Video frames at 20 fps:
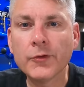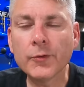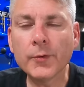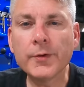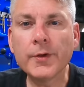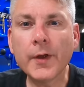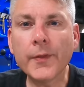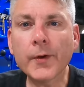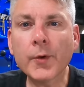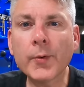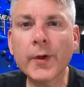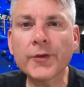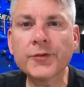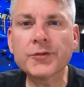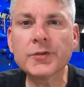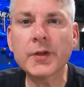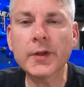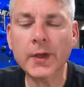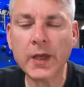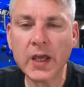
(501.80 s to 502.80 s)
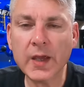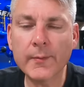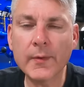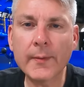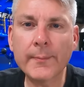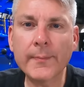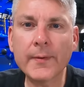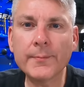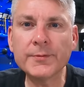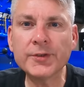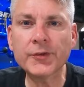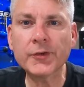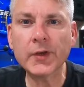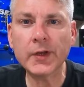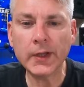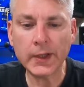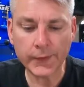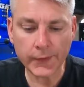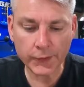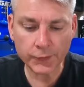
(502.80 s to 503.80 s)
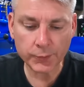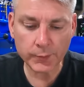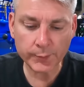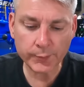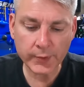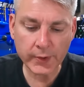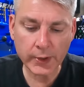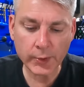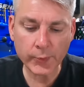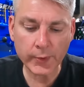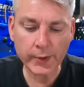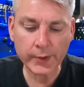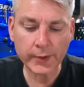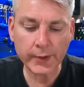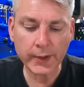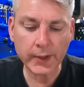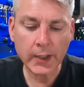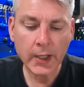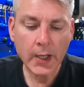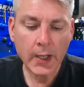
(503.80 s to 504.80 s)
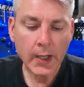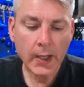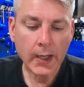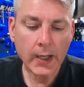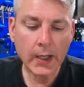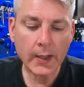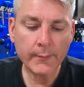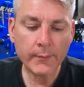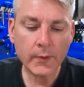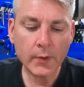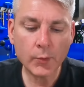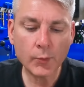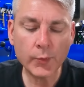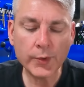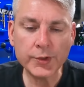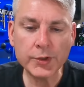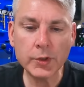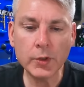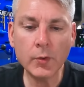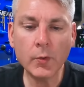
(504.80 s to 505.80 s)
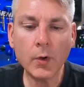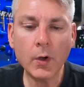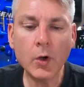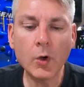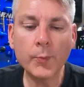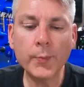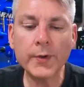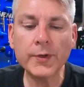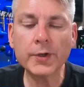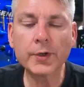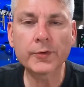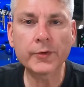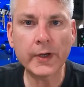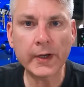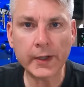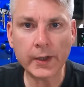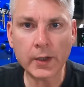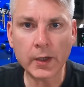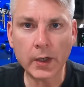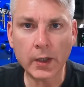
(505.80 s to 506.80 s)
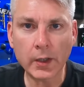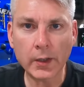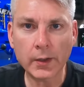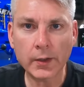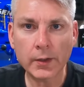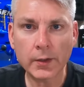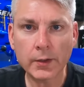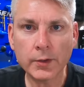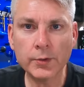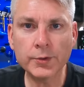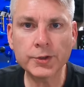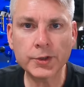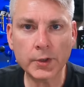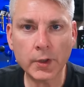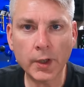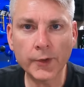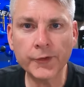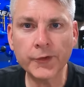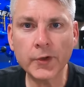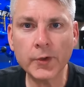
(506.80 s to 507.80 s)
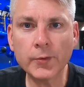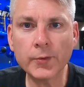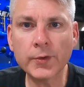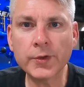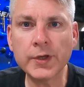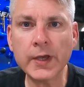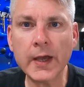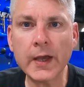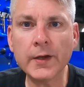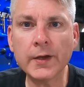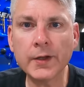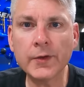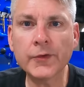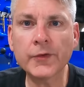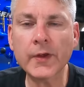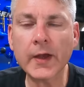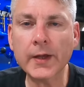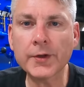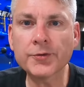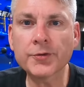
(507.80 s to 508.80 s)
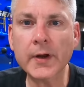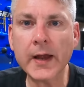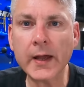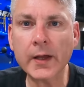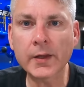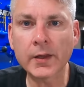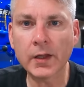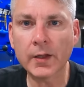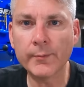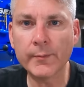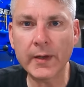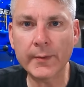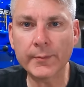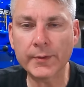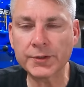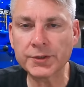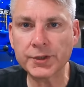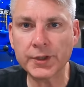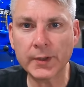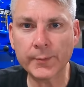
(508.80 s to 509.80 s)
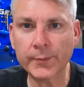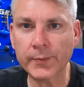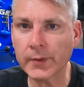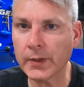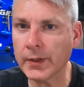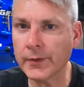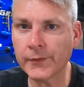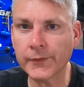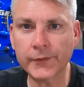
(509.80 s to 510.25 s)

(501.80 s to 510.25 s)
So another question that came up, I'm just going to hit this one pretty quickly. When you open your credit card, you should also get an Inside Track Club membership.